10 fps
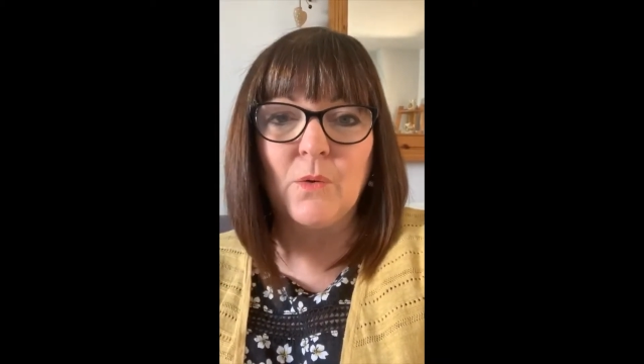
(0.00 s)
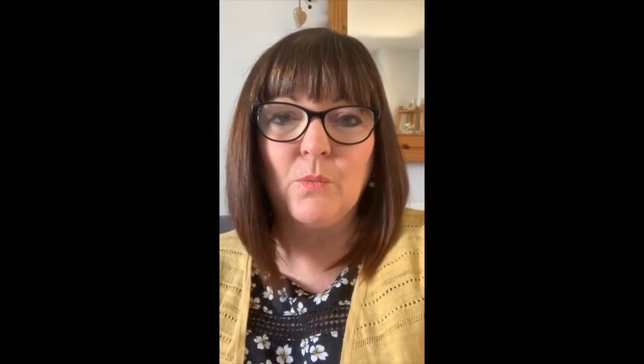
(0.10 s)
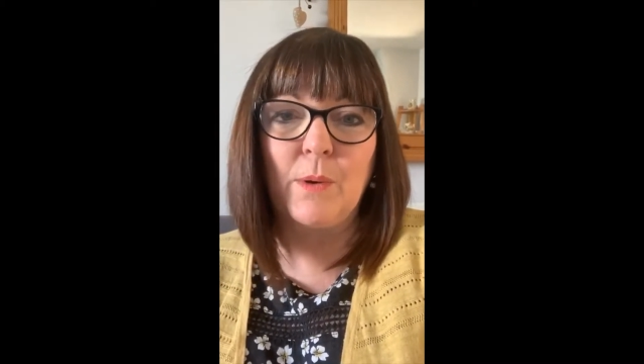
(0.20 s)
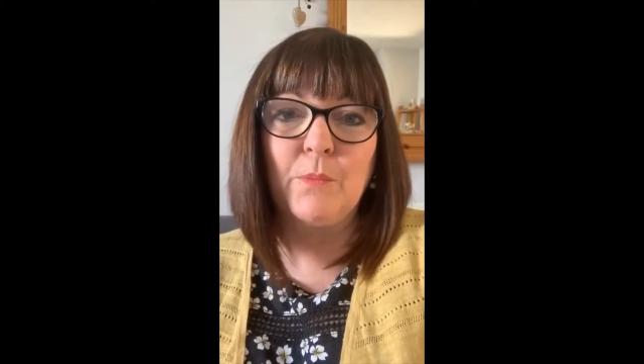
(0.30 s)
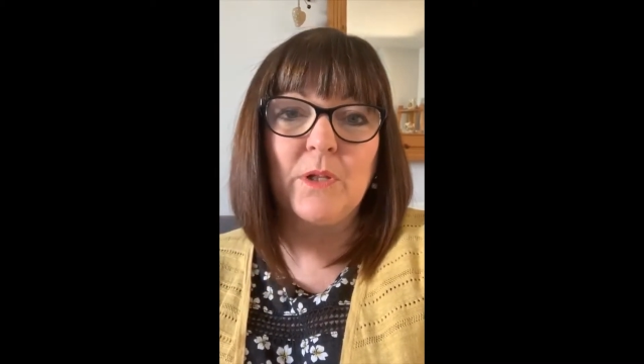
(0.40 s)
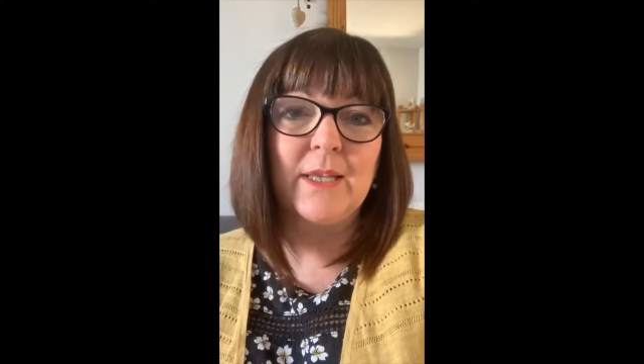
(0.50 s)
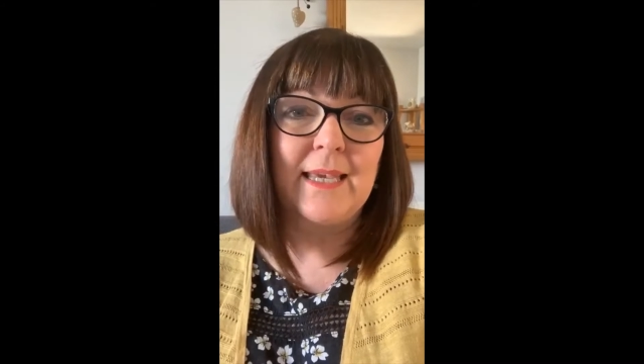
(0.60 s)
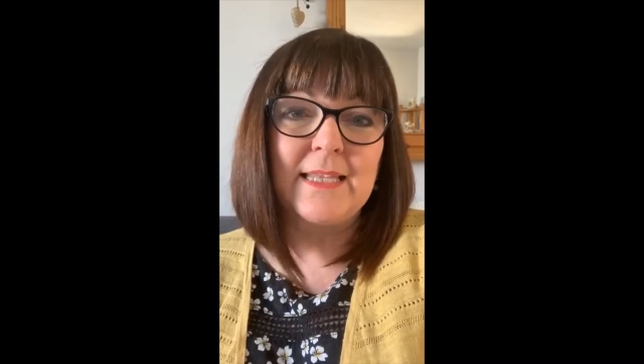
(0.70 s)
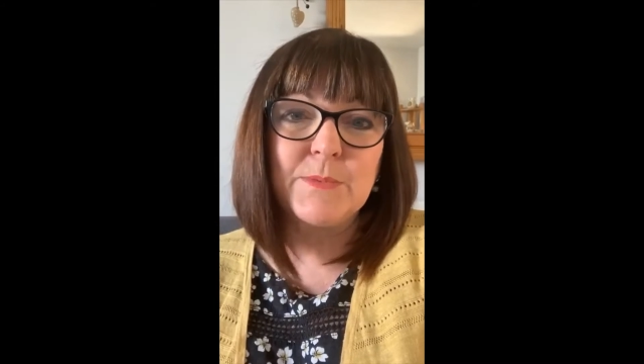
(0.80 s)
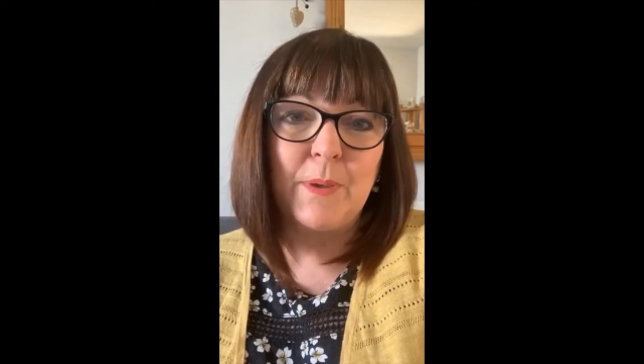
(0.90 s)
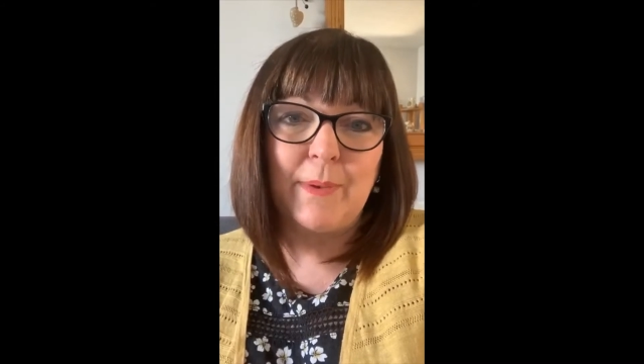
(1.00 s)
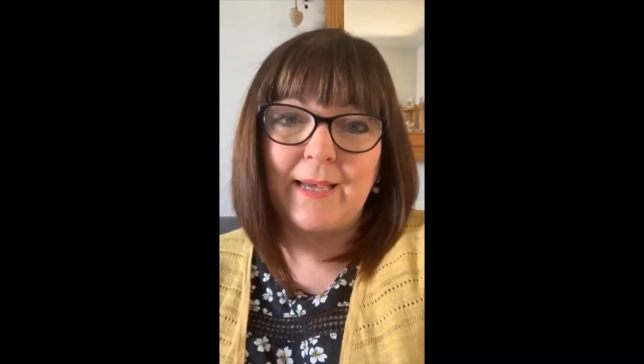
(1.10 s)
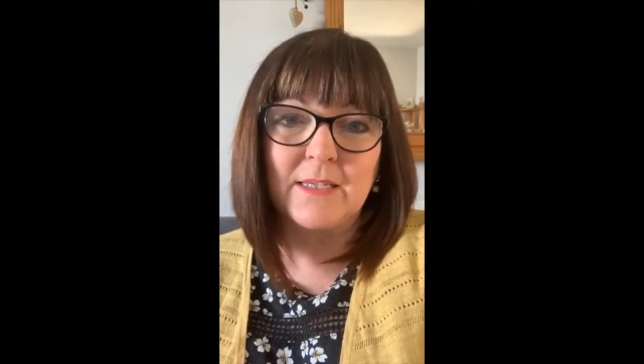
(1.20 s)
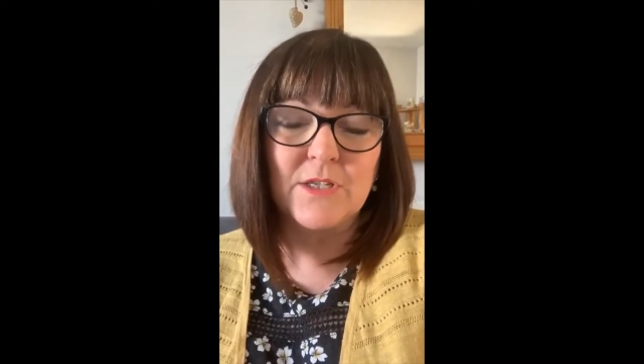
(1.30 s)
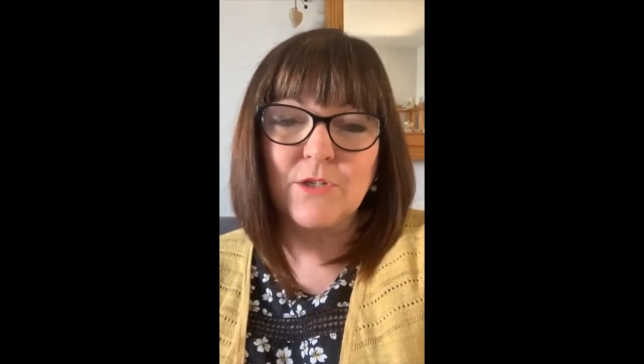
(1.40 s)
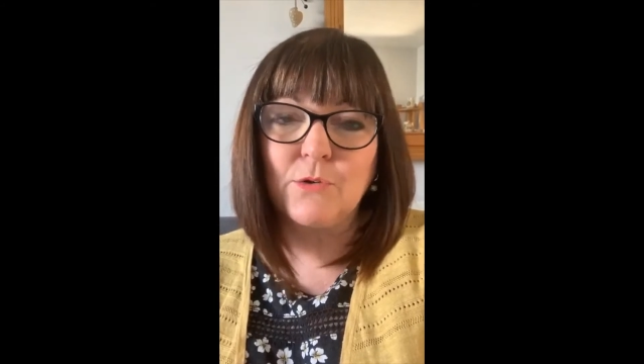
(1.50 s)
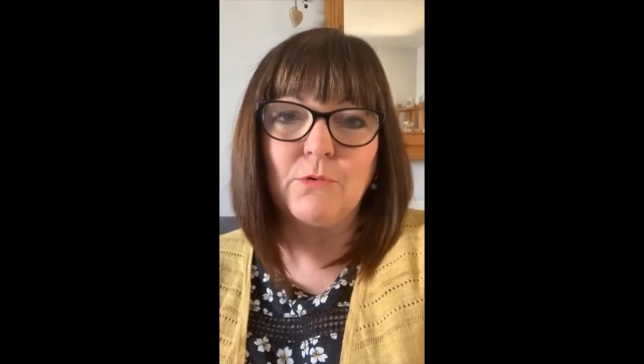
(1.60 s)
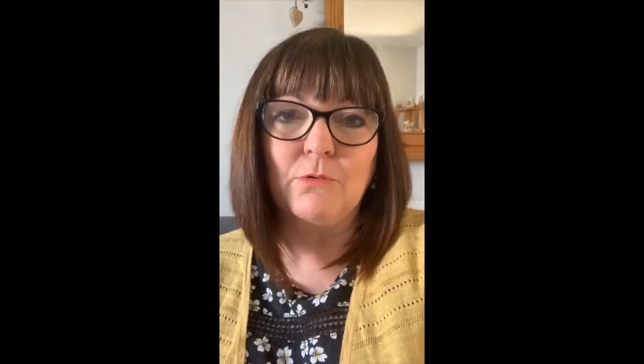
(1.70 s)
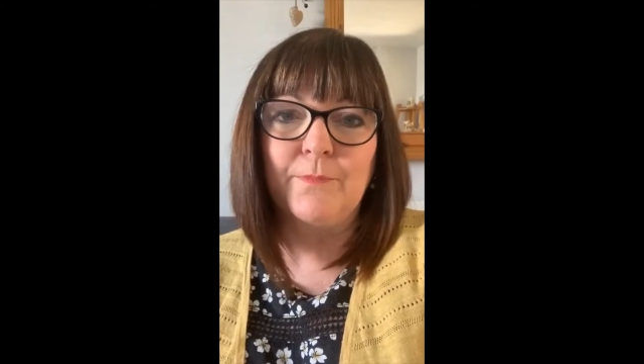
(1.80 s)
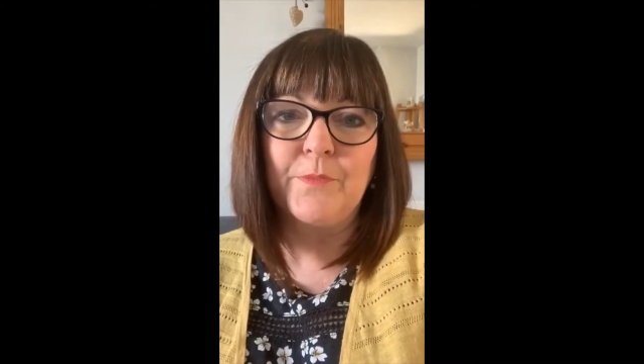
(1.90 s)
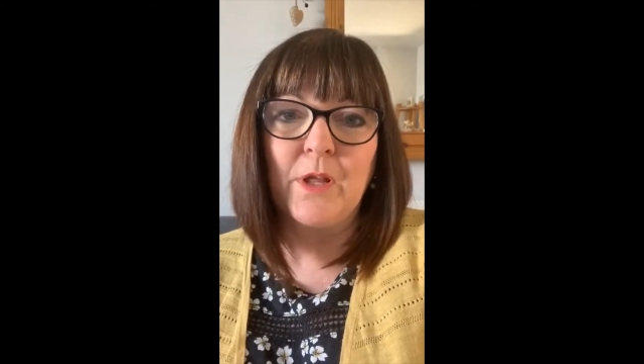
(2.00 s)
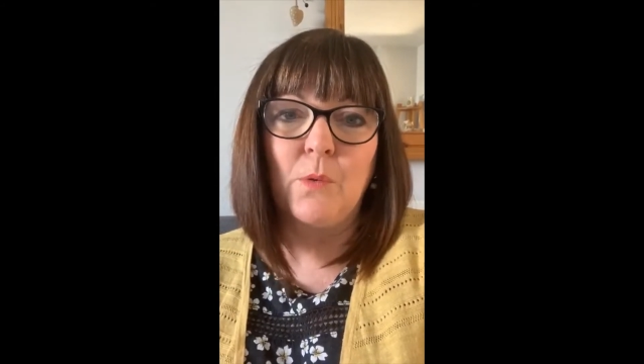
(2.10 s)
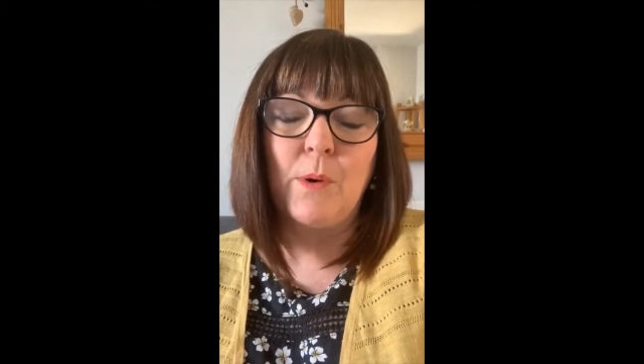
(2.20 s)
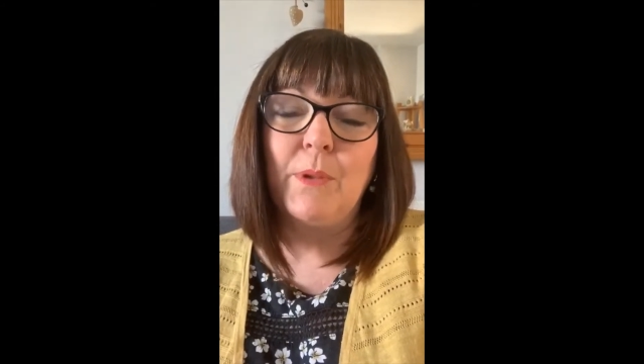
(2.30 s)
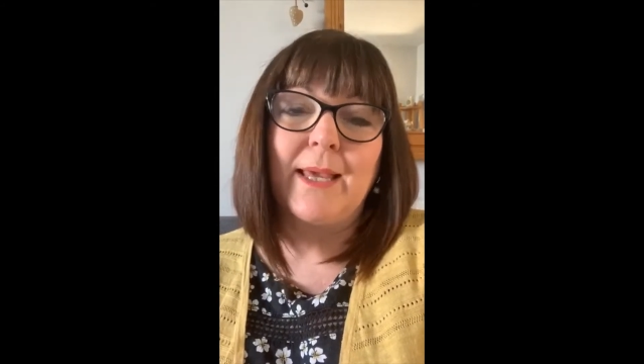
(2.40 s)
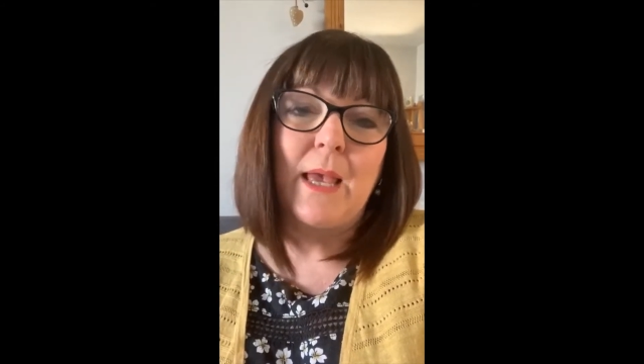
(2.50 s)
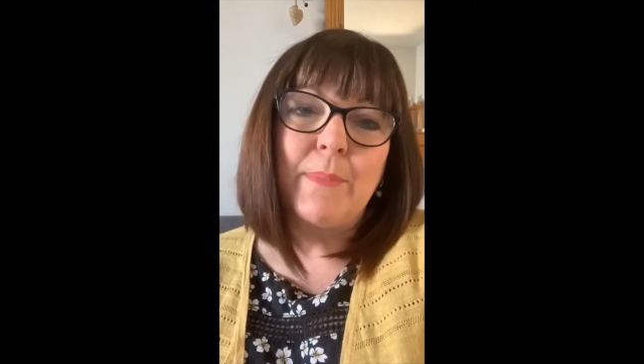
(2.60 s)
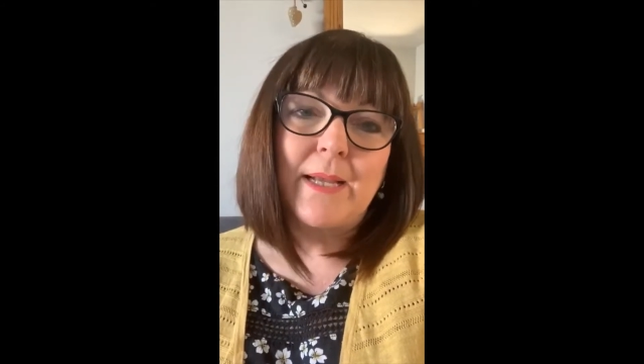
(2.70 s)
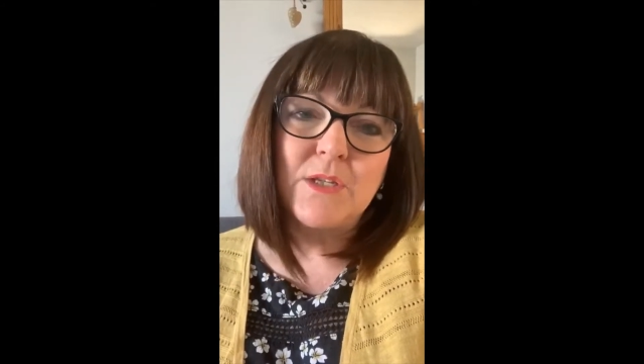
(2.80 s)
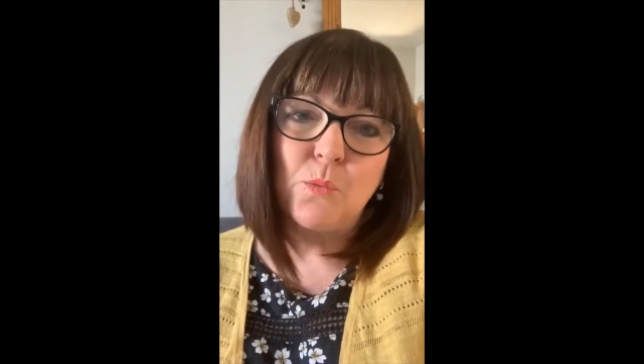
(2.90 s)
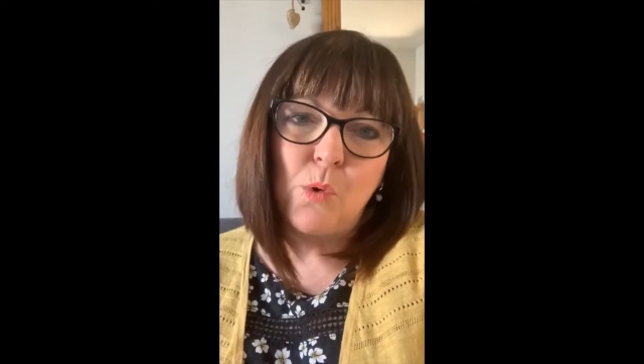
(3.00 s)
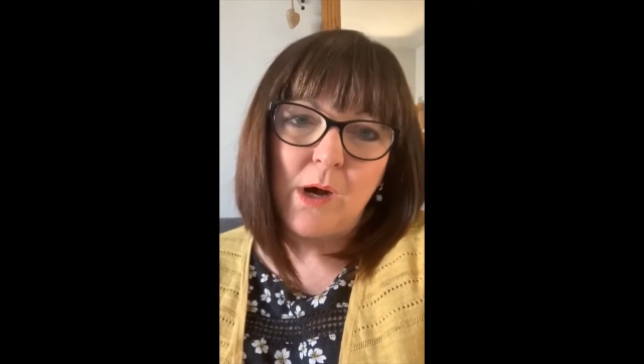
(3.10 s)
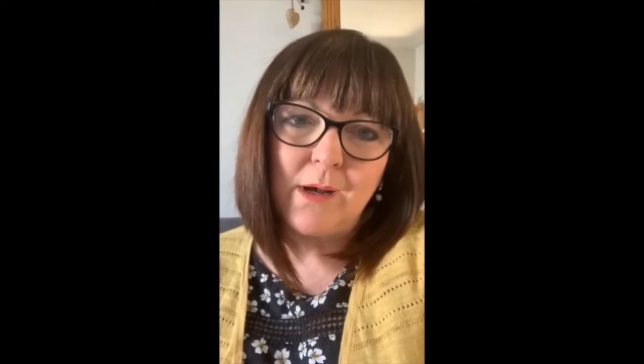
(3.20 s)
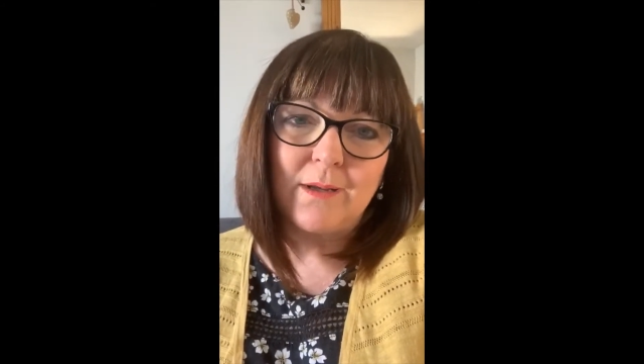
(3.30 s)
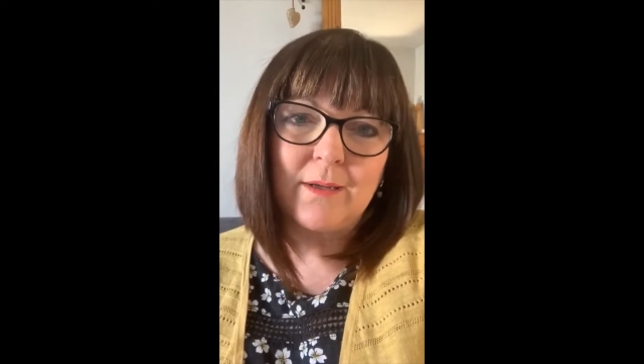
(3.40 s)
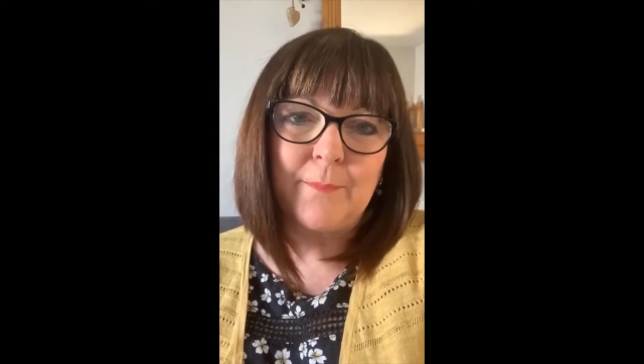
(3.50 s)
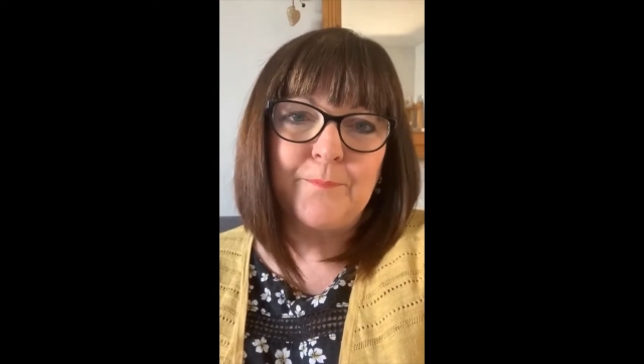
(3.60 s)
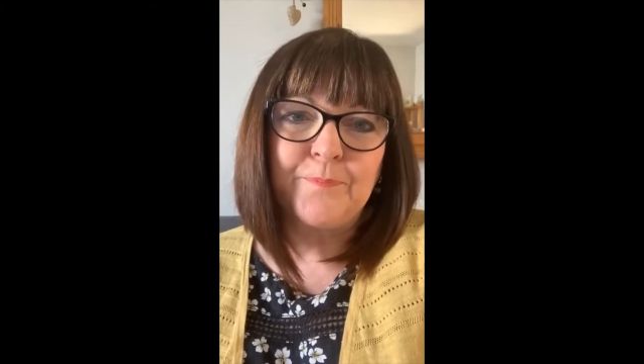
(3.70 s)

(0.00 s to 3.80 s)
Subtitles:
When will the kids be back at school? When will I get back to work?